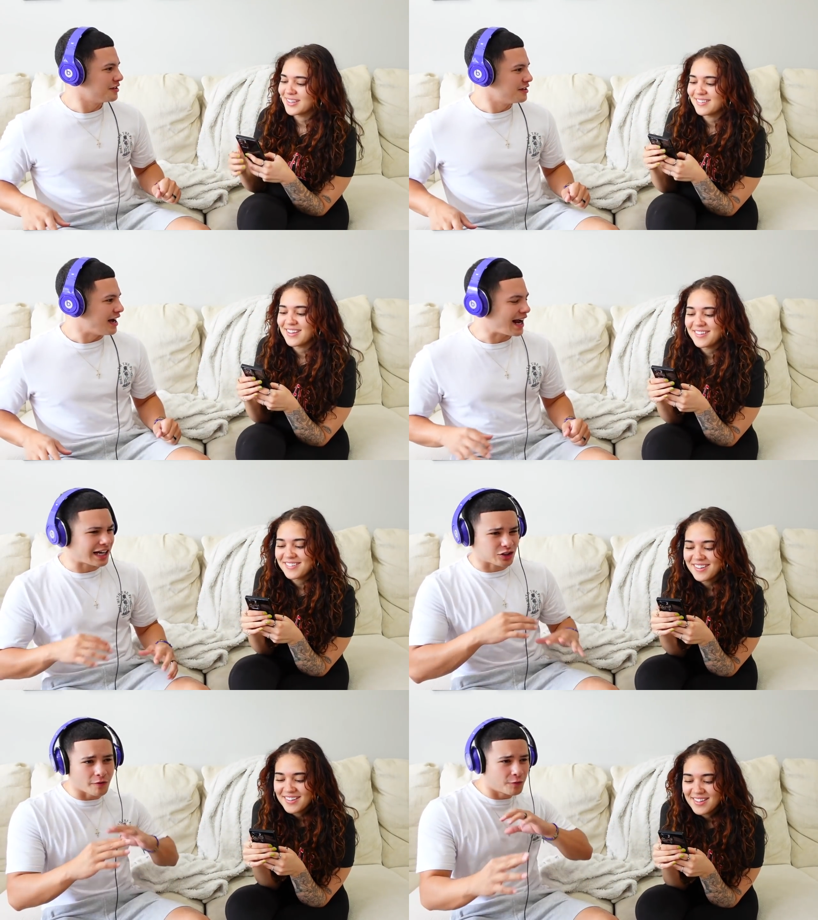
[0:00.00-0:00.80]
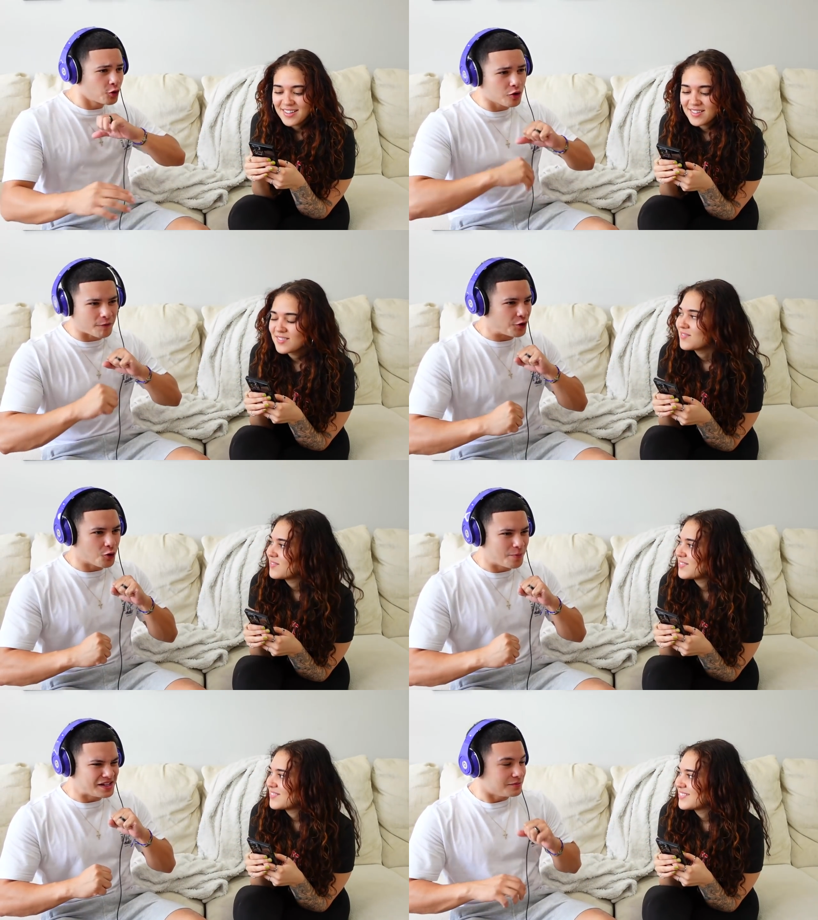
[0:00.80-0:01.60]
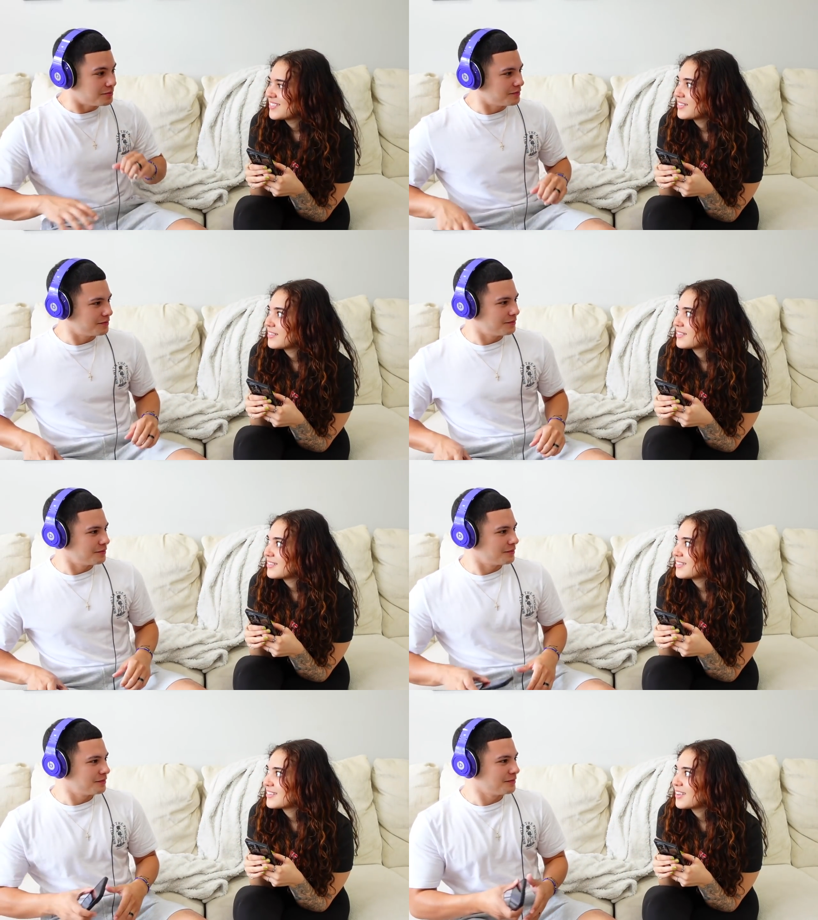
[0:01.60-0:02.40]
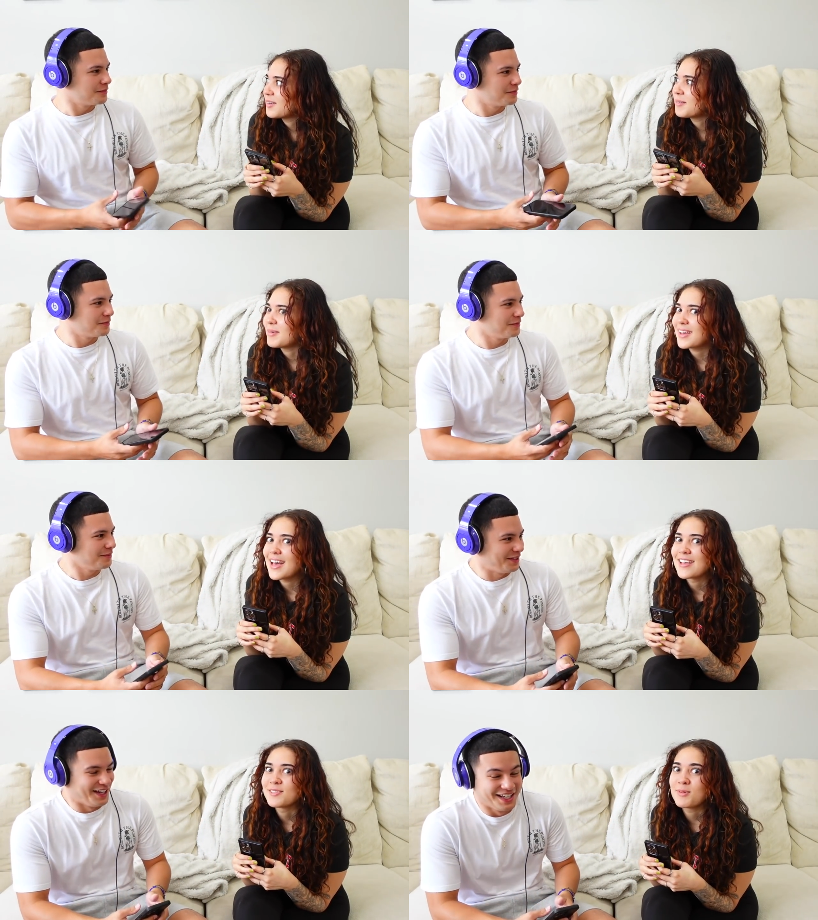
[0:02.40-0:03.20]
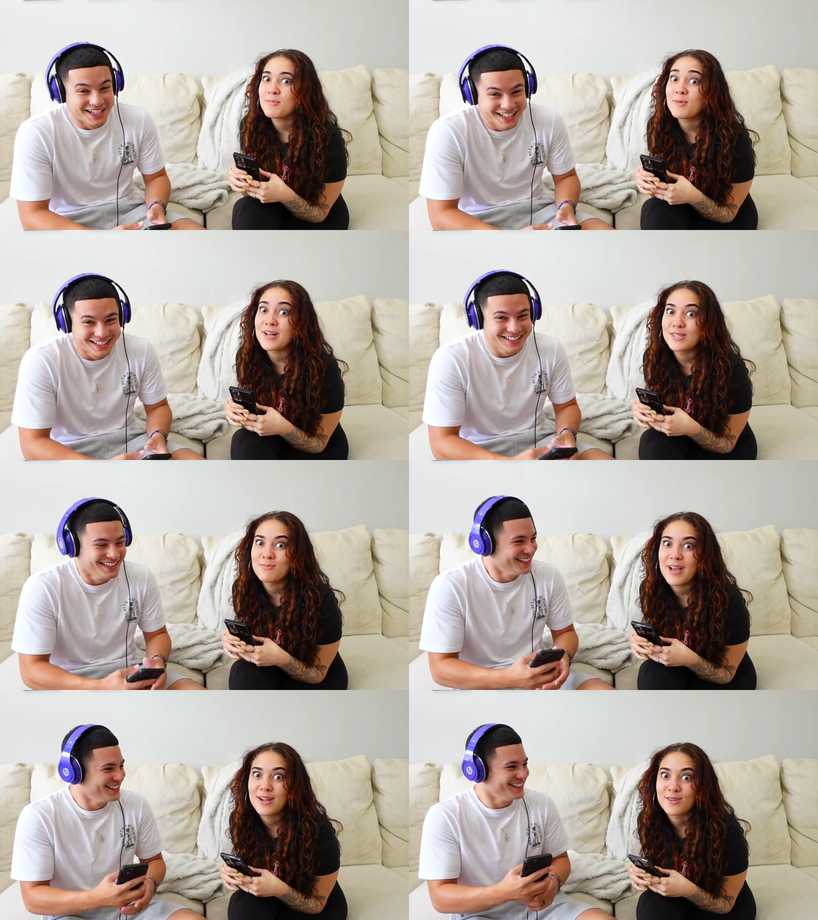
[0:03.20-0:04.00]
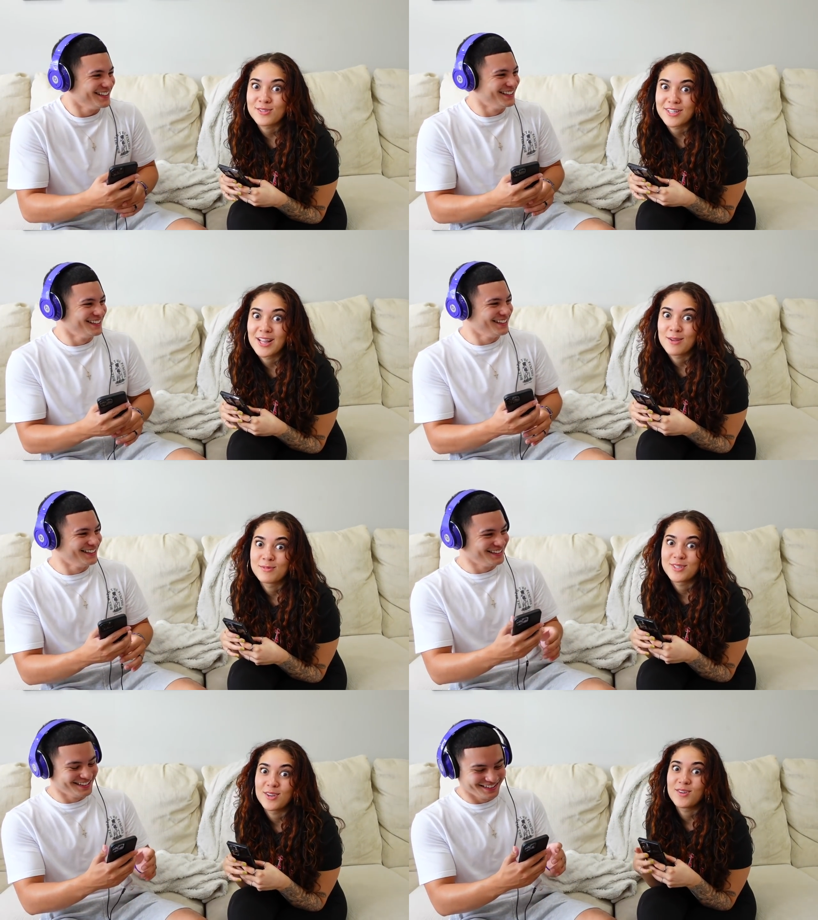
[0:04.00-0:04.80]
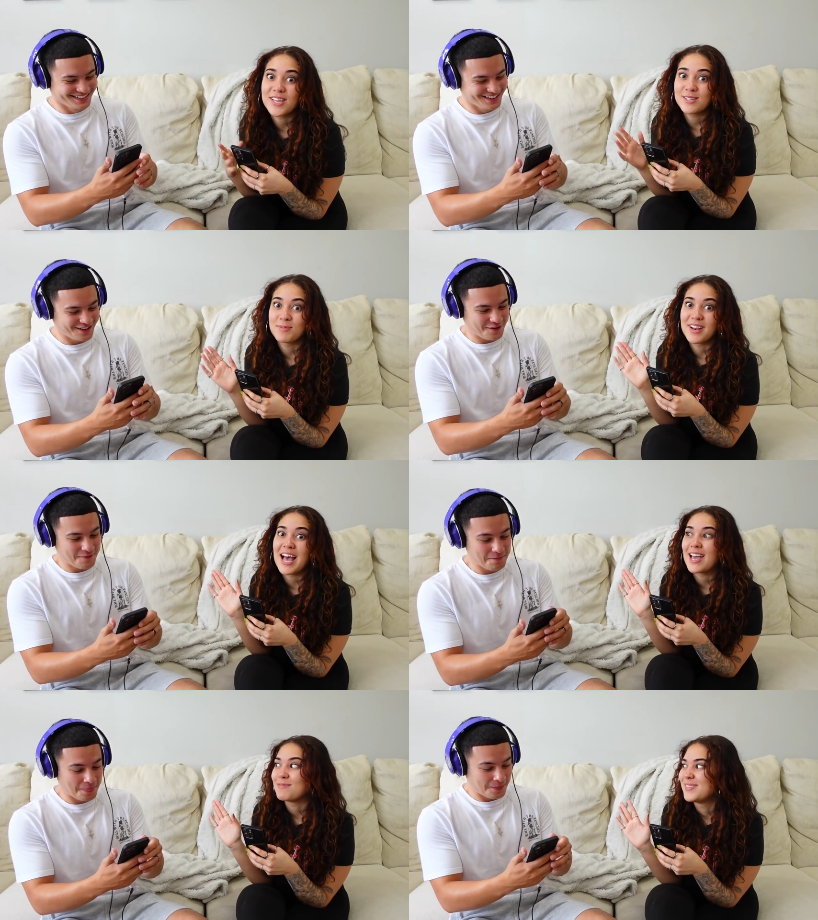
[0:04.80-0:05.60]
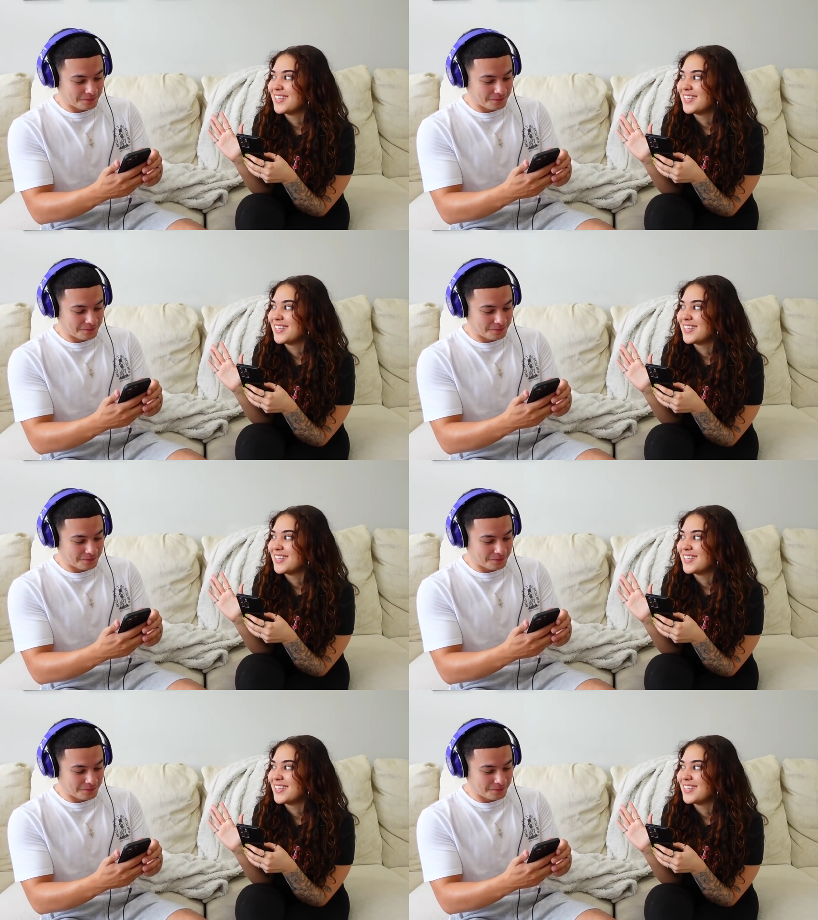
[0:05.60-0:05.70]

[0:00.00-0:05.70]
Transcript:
Speaker 1: I got the voodoo for you, bitch. Oh my gosh, we've been watching Bad Girls Club, so he's been hyped.